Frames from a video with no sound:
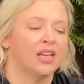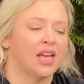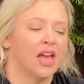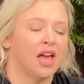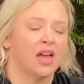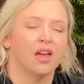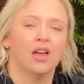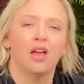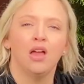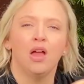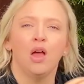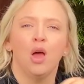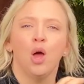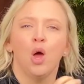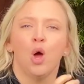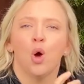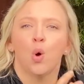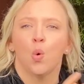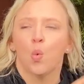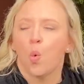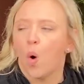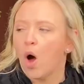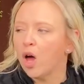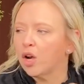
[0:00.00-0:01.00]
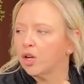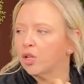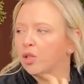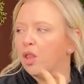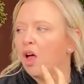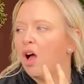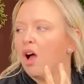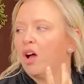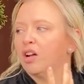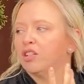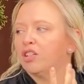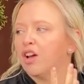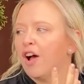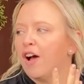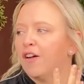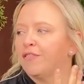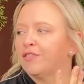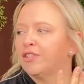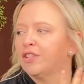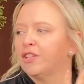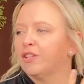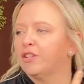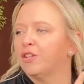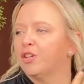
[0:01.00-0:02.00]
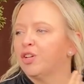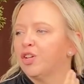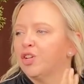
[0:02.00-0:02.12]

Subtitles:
get waterlogged often, or your